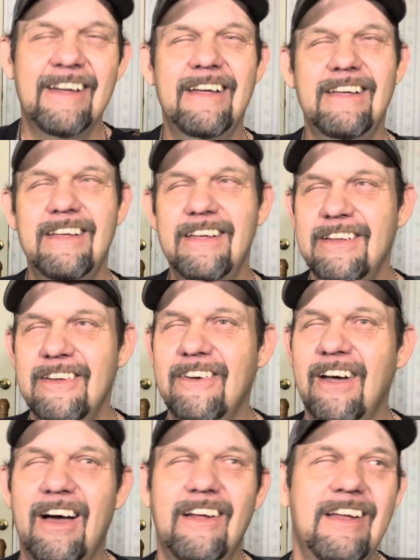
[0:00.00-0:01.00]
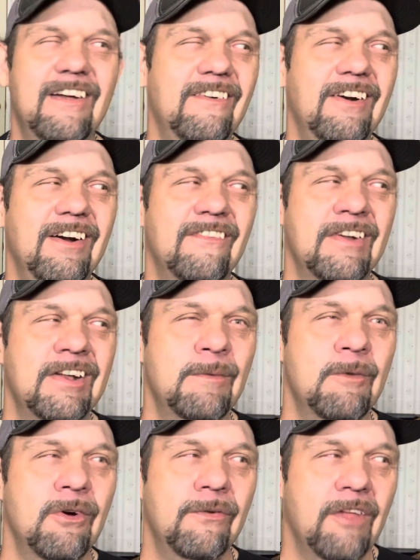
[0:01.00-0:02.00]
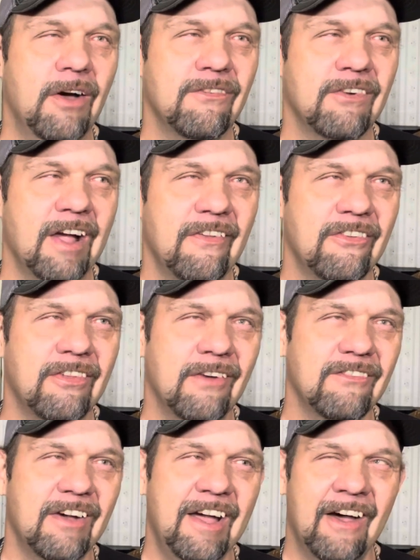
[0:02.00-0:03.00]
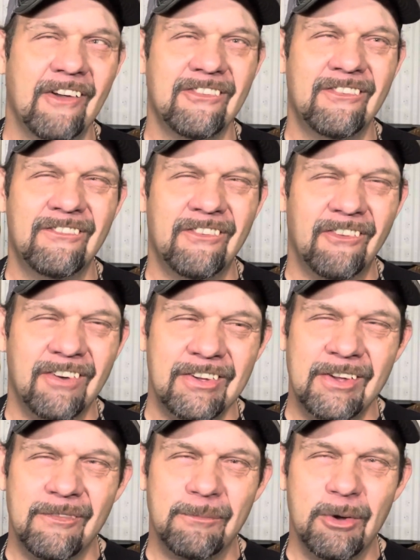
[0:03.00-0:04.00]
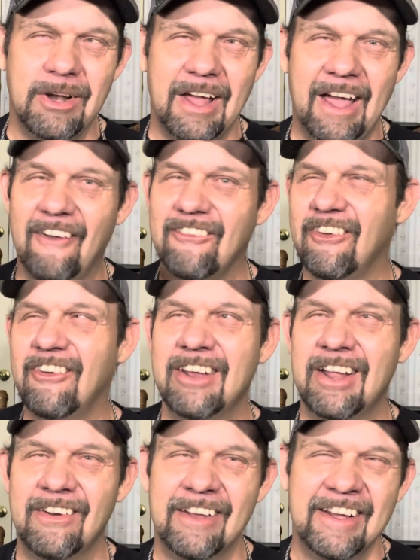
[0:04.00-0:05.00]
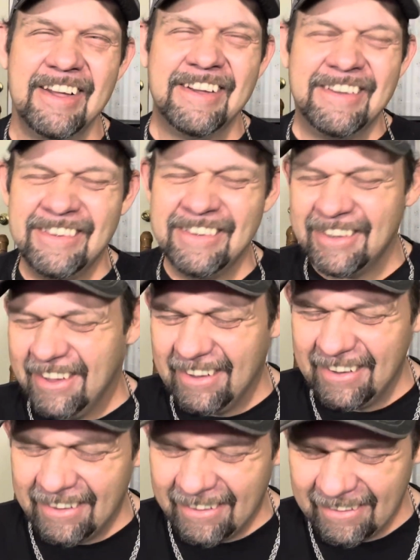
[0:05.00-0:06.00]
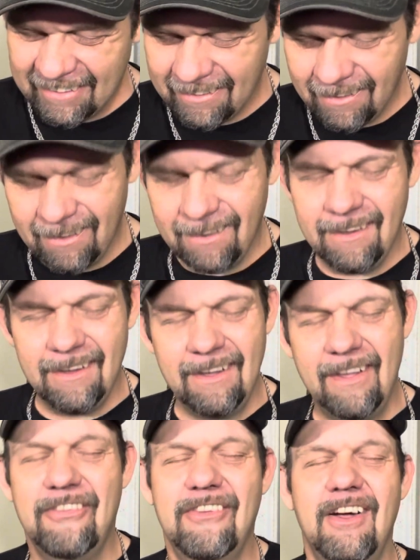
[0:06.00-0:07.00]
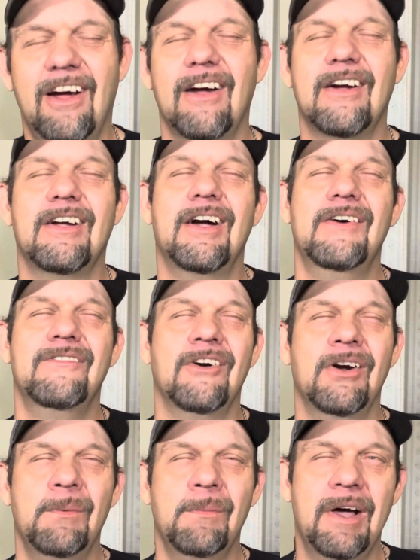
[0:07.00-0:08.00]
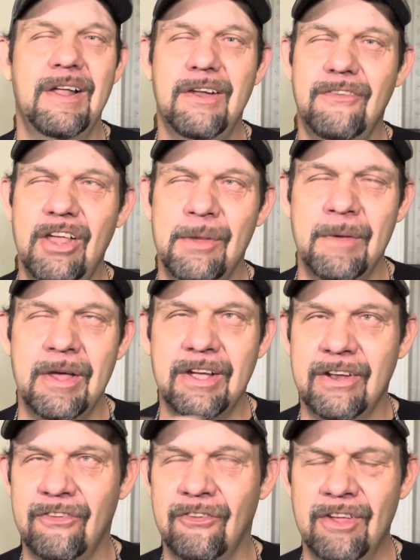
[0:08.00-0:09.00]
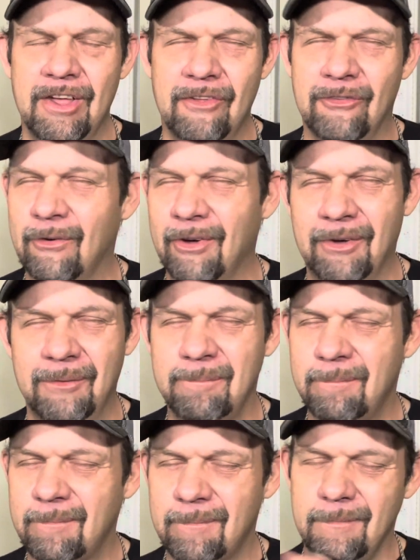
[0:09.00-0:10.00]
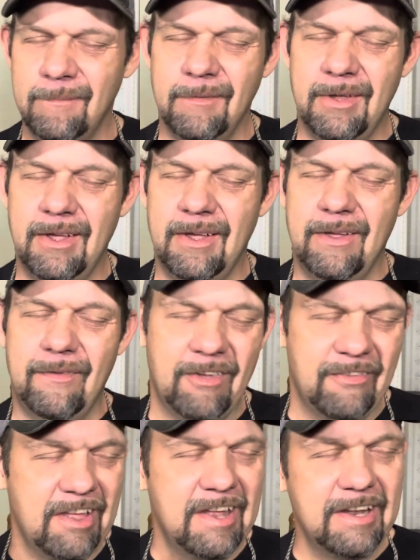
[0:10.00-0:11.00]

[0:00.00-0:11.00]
You knew how they were when you moved up and got yourself a house before you even put a house on that land. It's still where I come from, right? Does that make any sense? But then